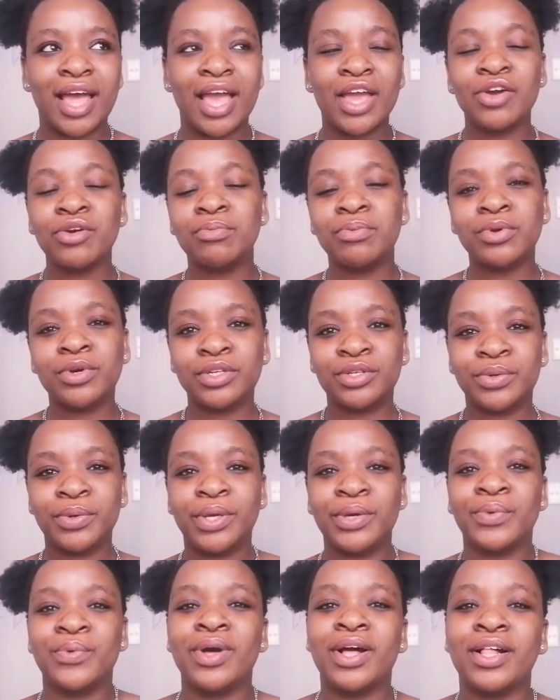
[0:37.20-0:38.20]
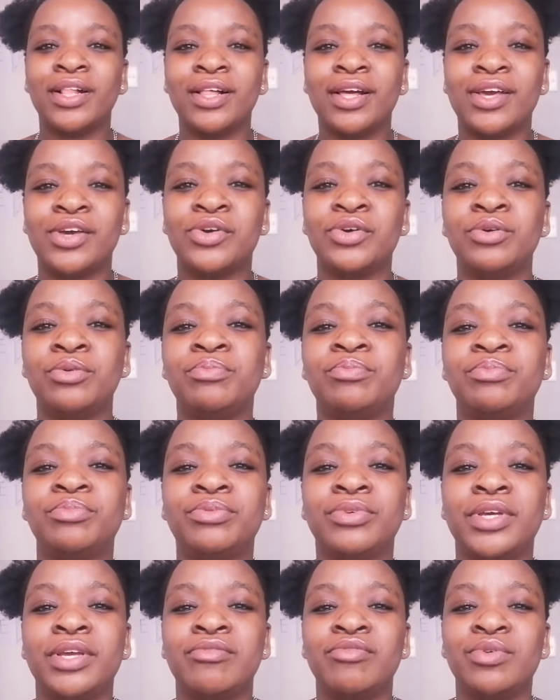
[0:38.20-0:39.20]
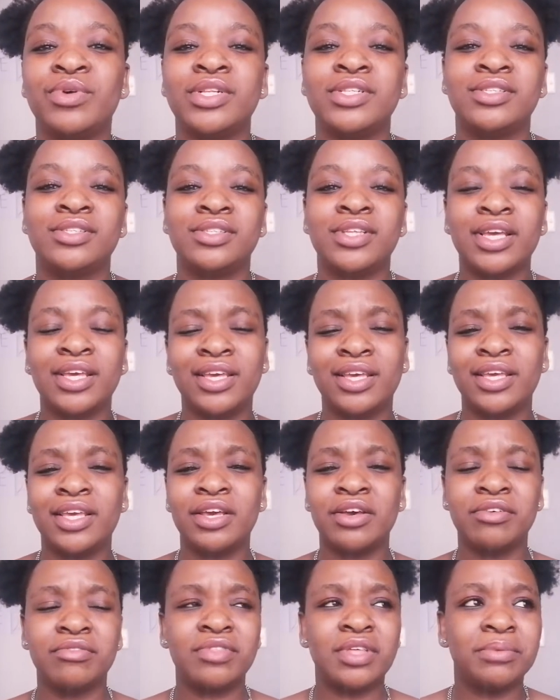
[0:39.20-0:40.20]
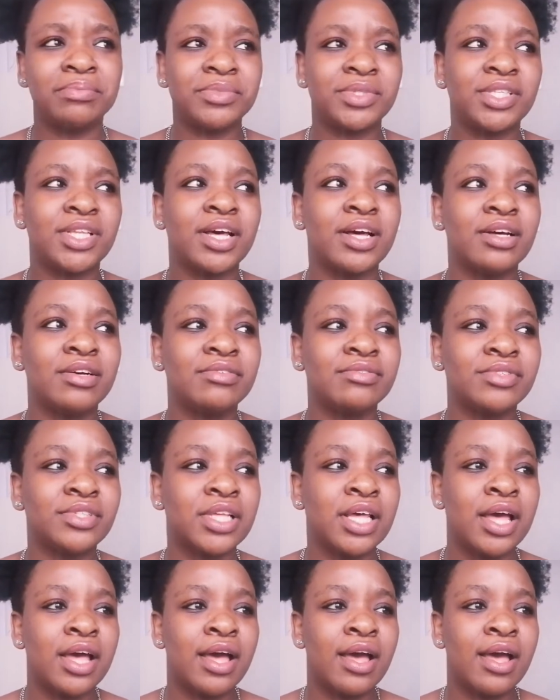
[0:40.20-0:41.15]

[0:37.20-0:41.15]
hope you are doing well. I hope everyone's taking care of themselves.